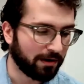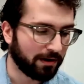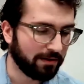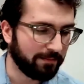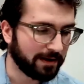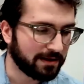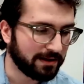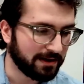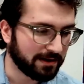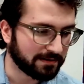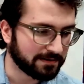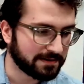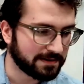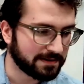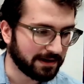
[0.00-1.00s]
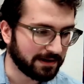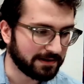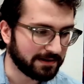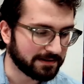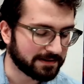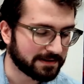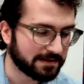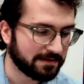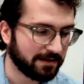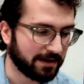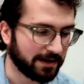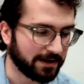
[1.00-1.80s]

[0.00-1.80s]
of the big things is,